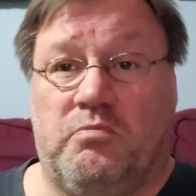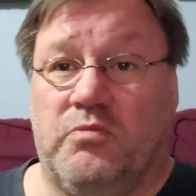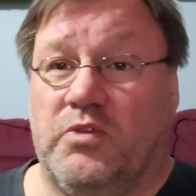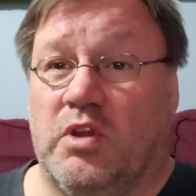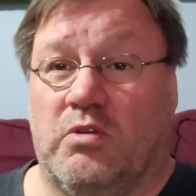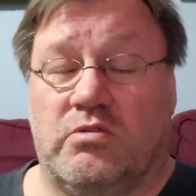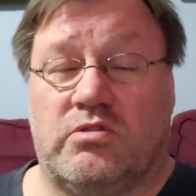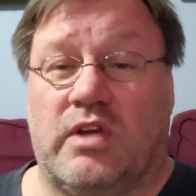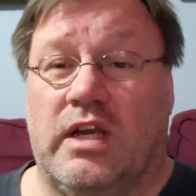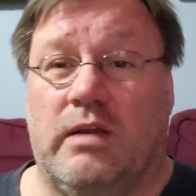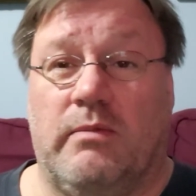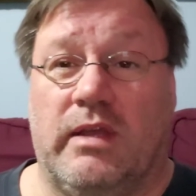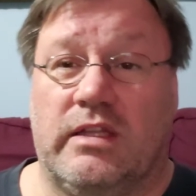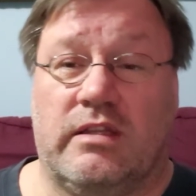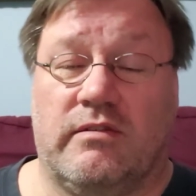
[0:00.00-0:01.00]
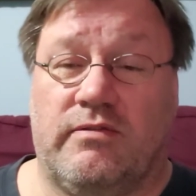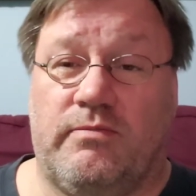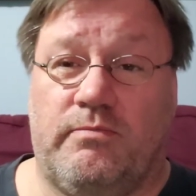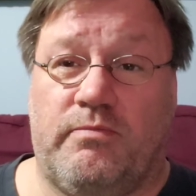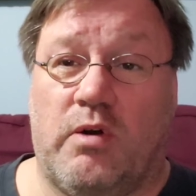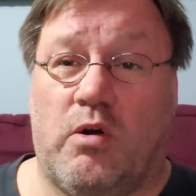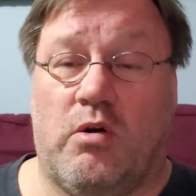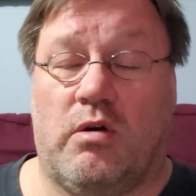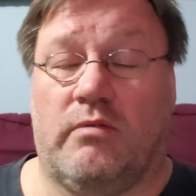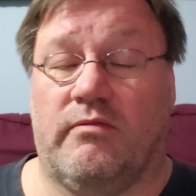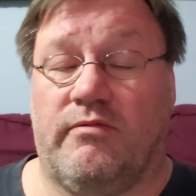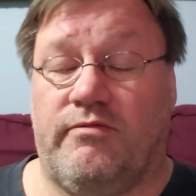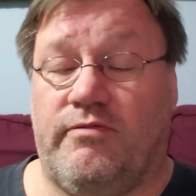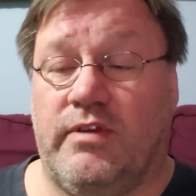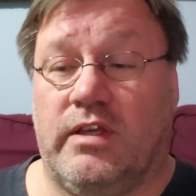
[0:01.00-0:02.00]
don't try to make the poem
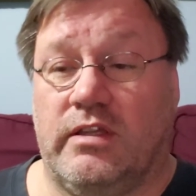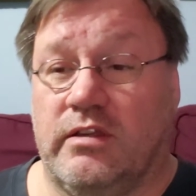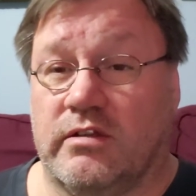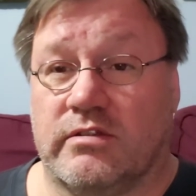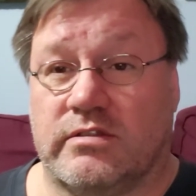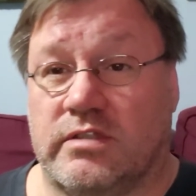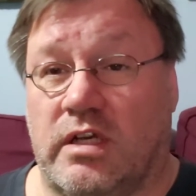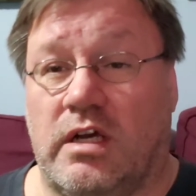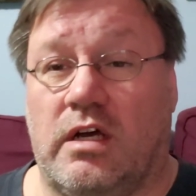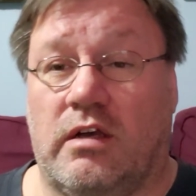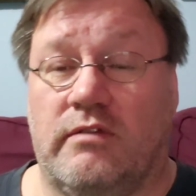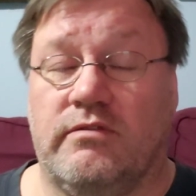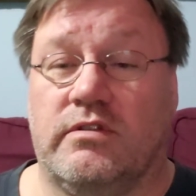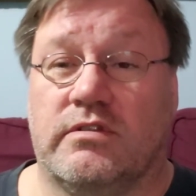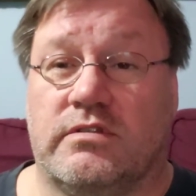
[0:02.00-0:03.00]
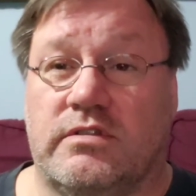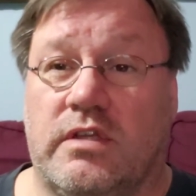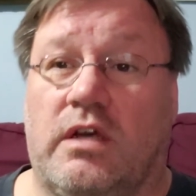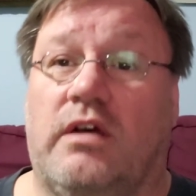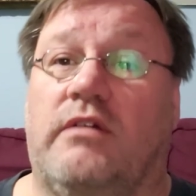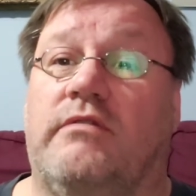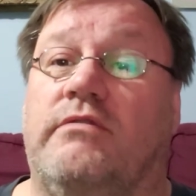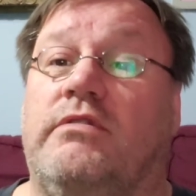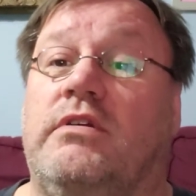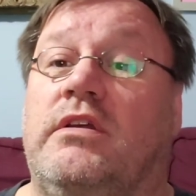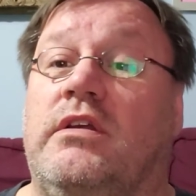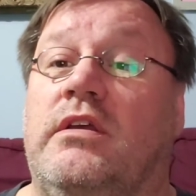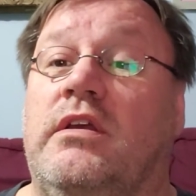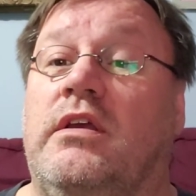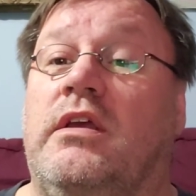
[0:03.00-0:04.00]
fit your solve. Your solve
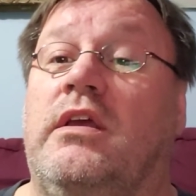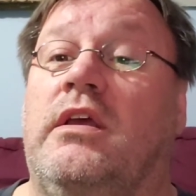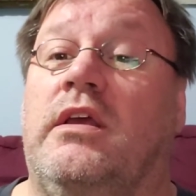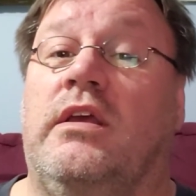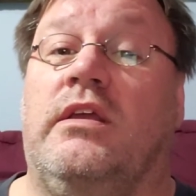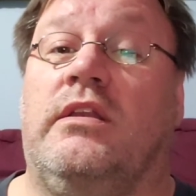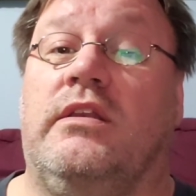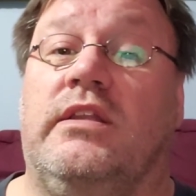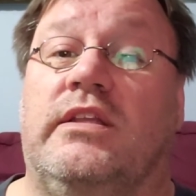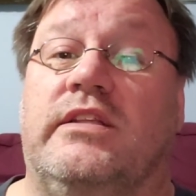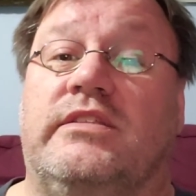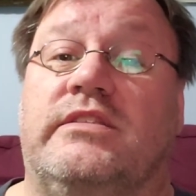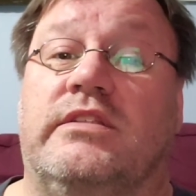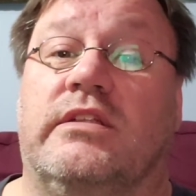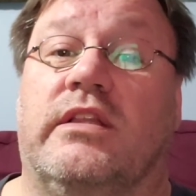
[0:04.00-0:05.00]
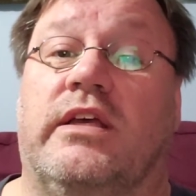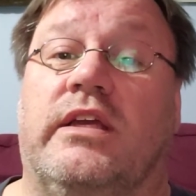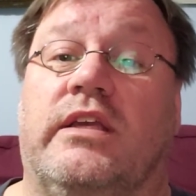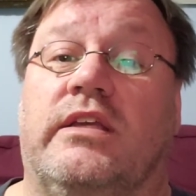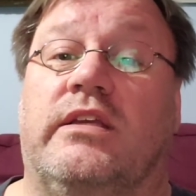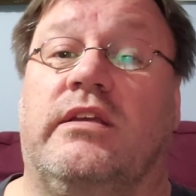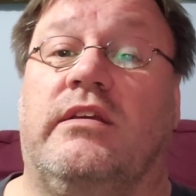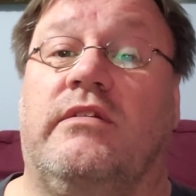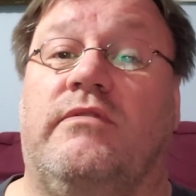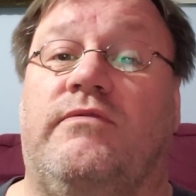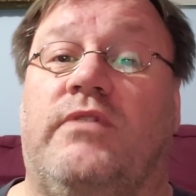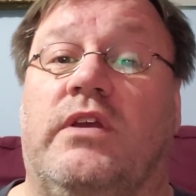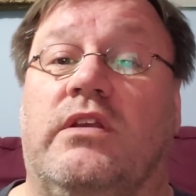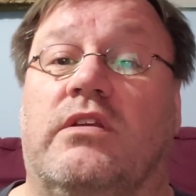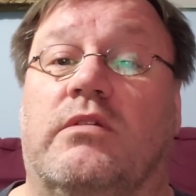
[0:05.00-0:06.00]
needs to, like,
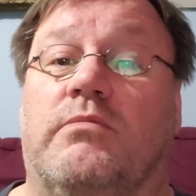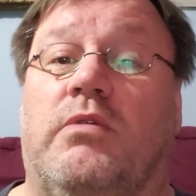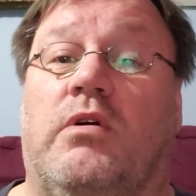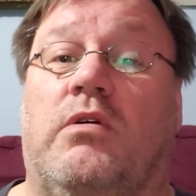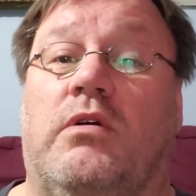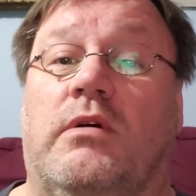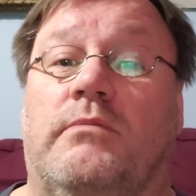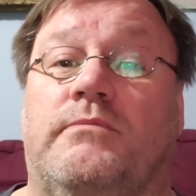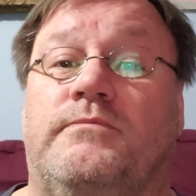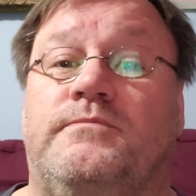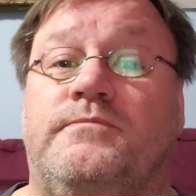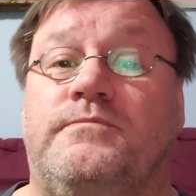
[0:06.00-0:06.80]
fit your poem.